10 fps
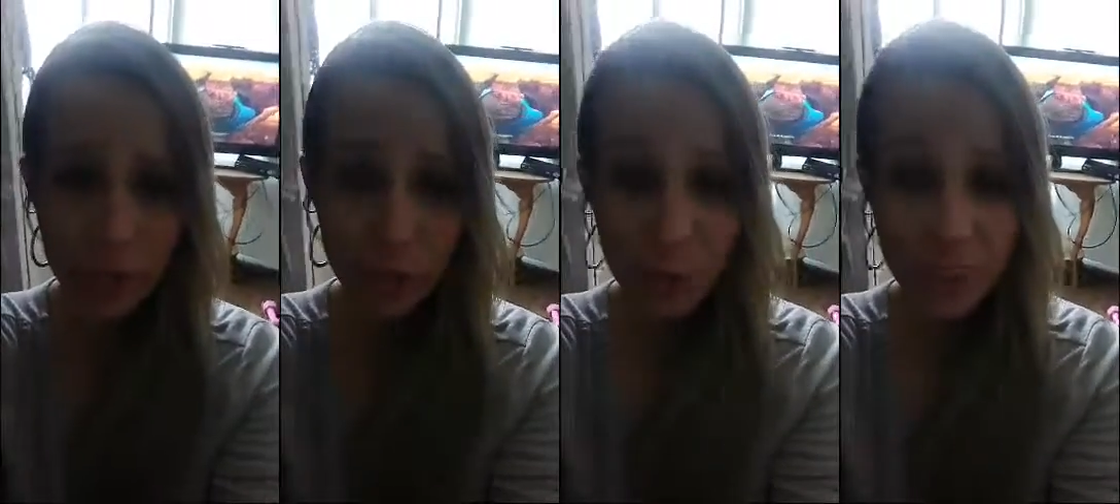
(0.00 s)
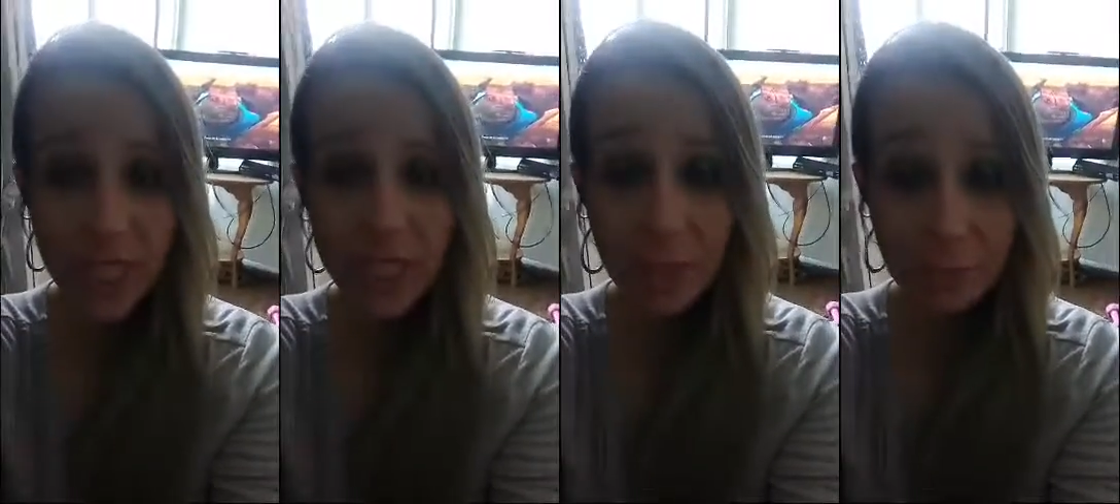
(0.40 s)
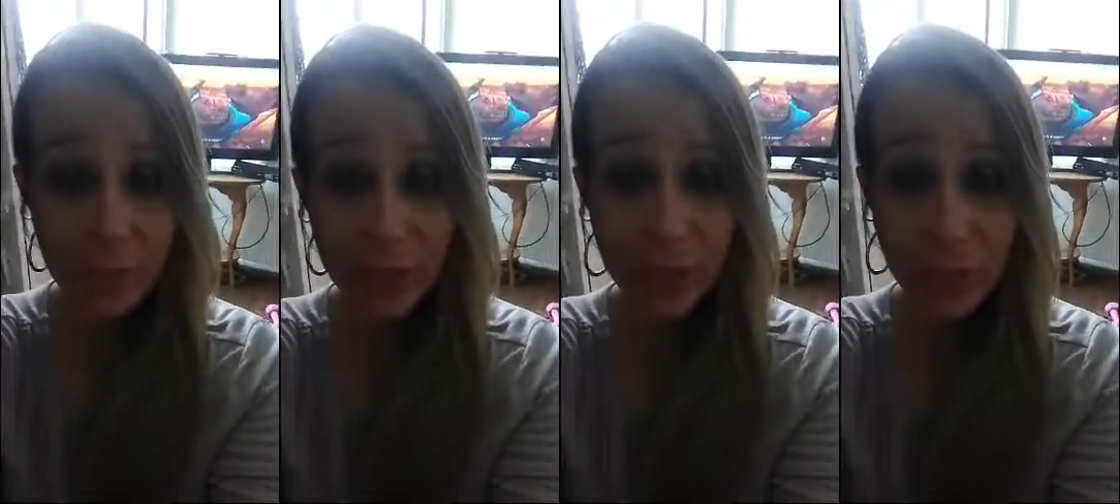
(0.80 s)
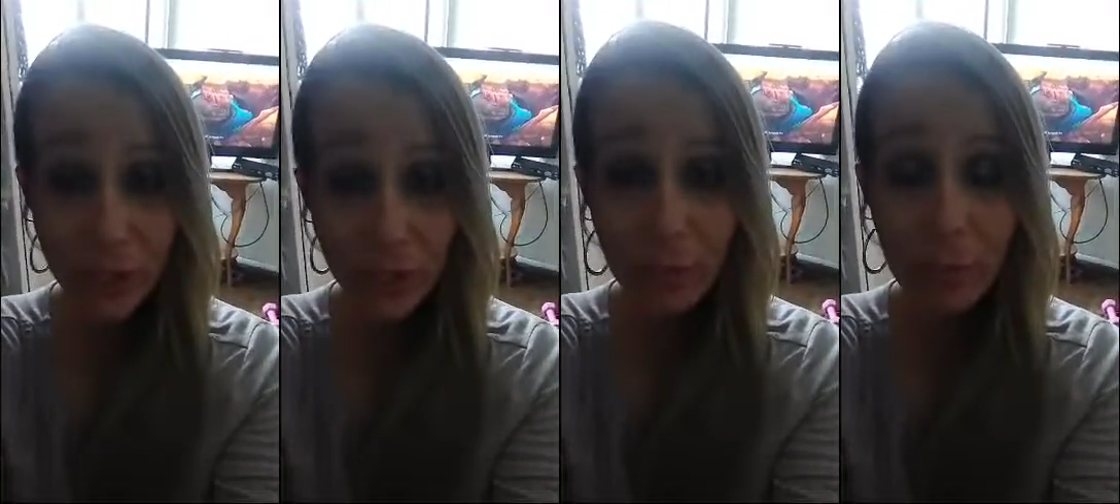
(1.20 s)
so you're pretending I'm leaving to
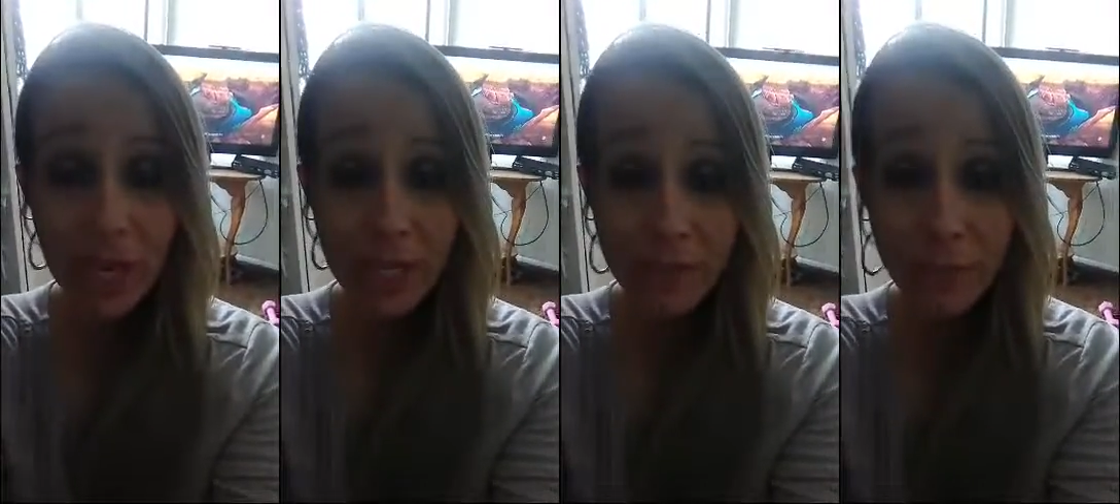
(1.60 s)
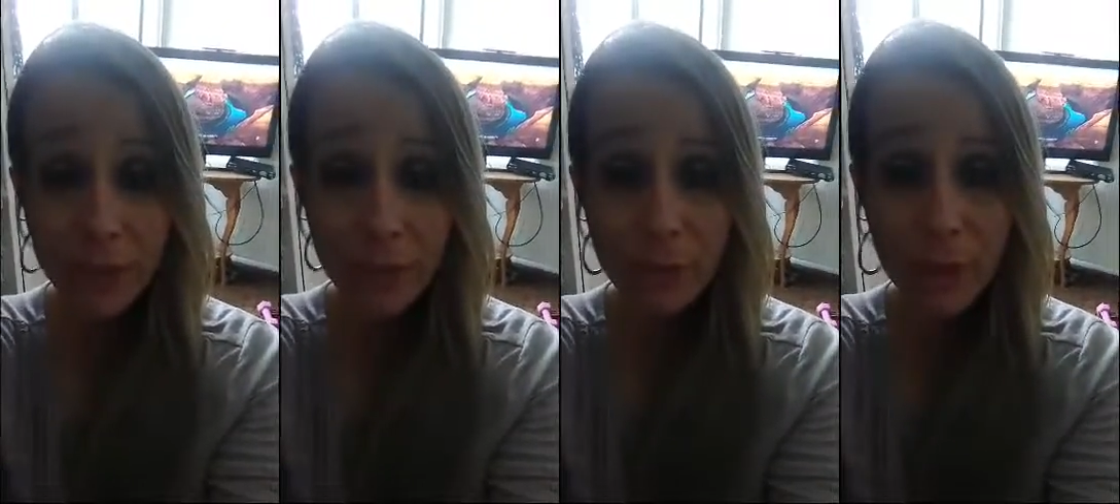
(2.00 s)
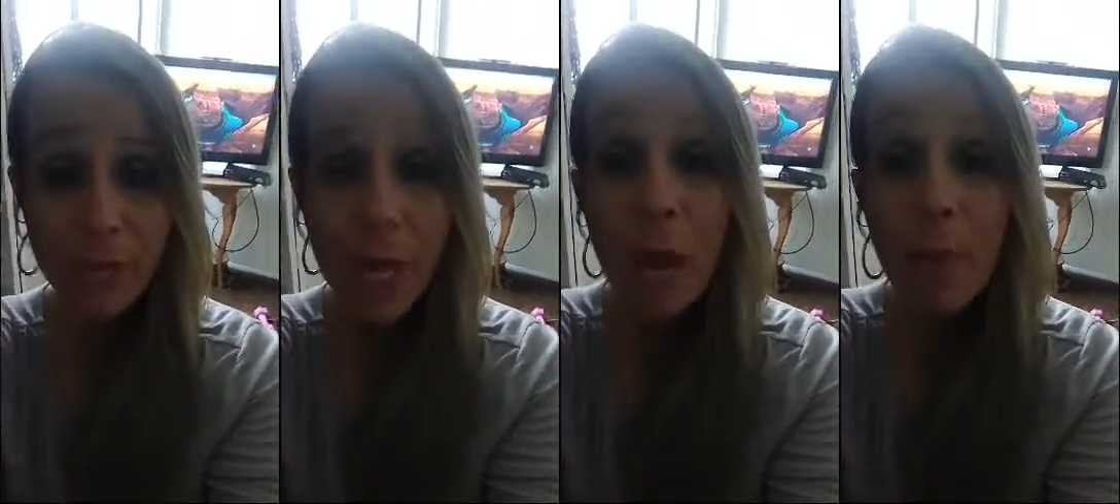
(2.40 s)
go back and forth to one,